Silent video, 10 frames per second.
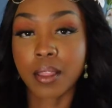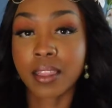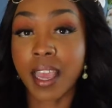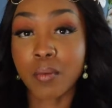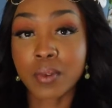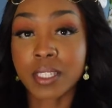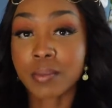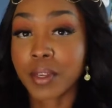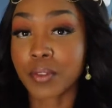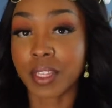that one
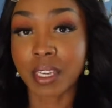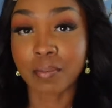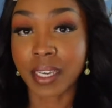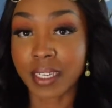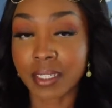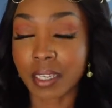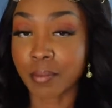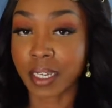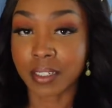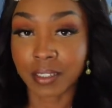smelled the best in
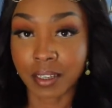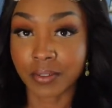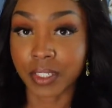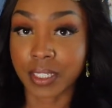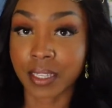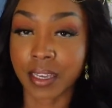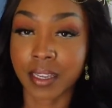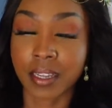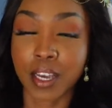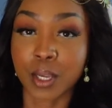my discovery
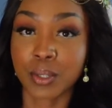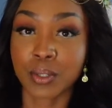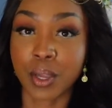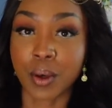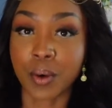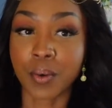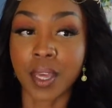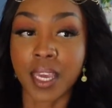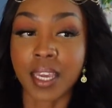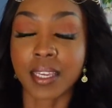set so
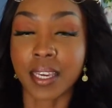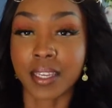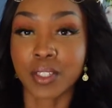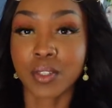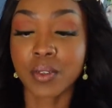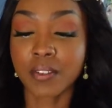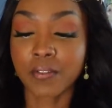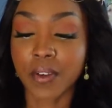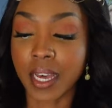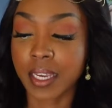Yes, you can
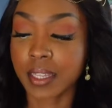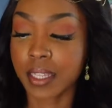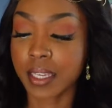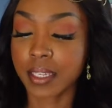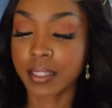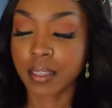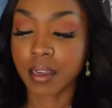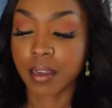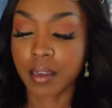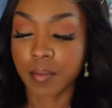find these
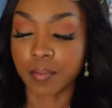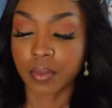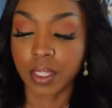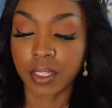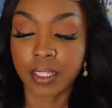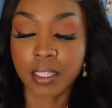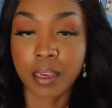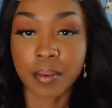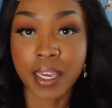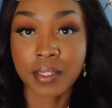um, these
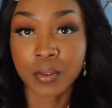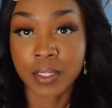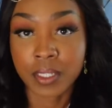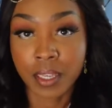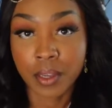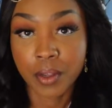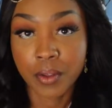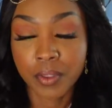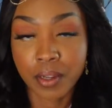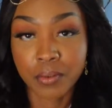cupcakes on sale.
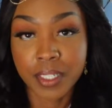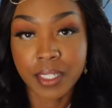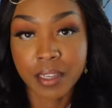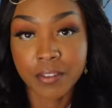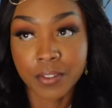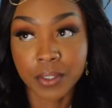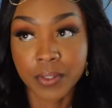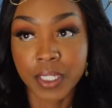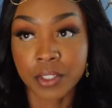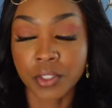They retail for
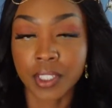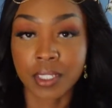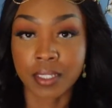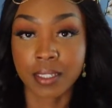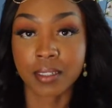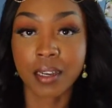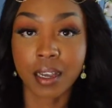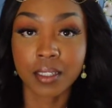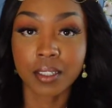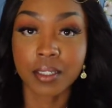
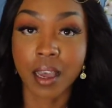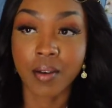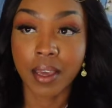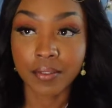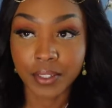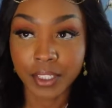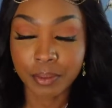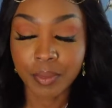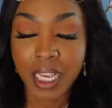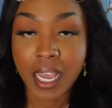$360.
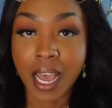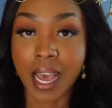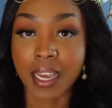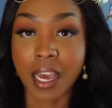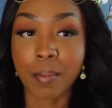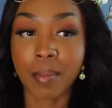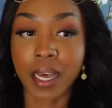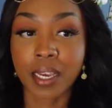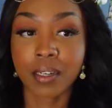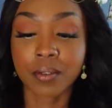However, I got
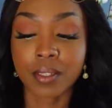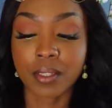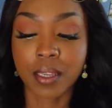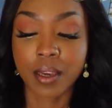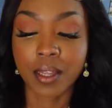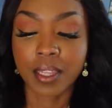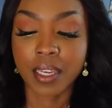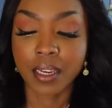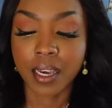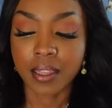mine on sale. I think
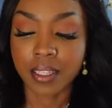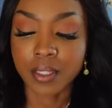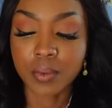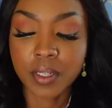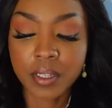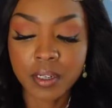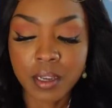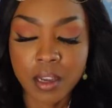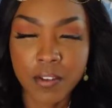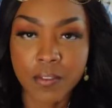I got this
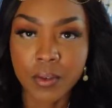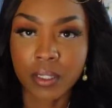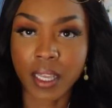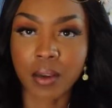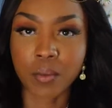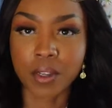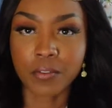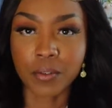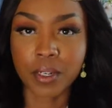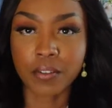one for like
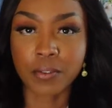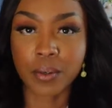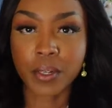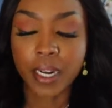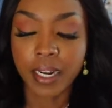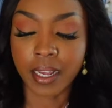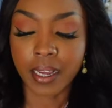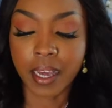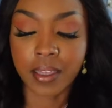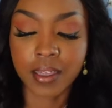144 and I
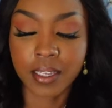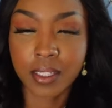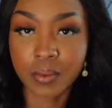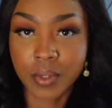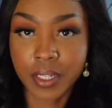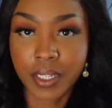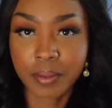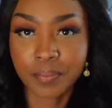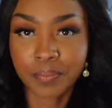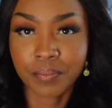got this
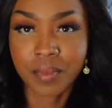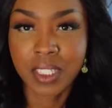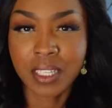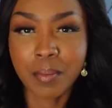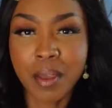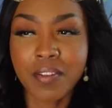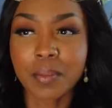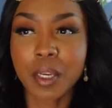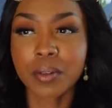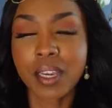one. Some of them
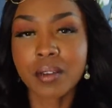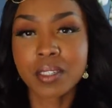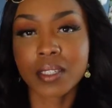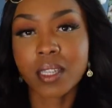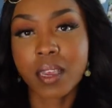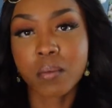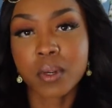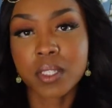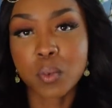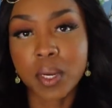go down to like
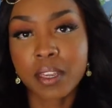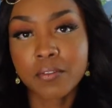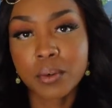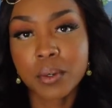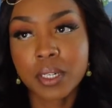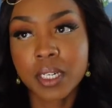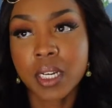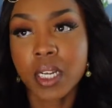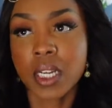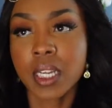124.
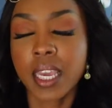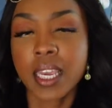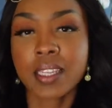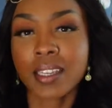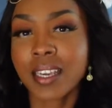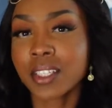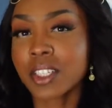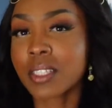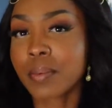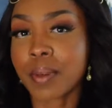It, it
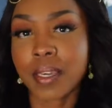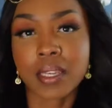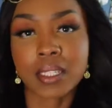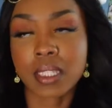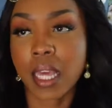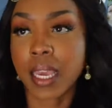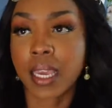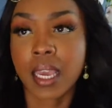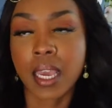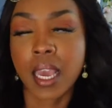just depends.
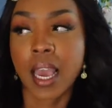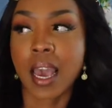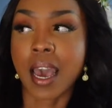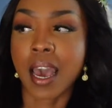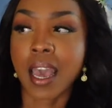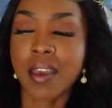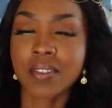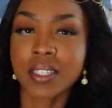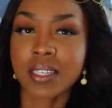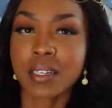Like I
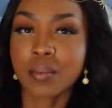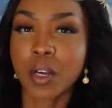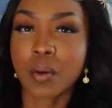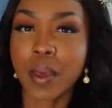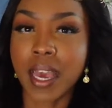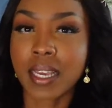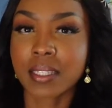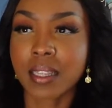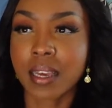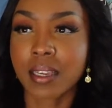haven't seen them go
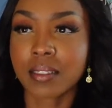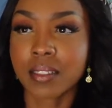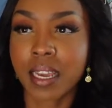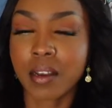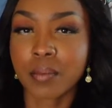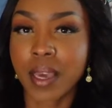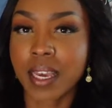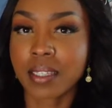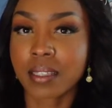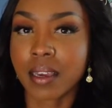past like down
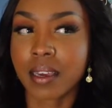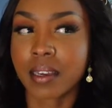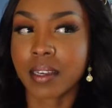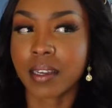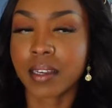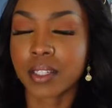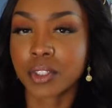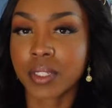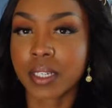past like a hundred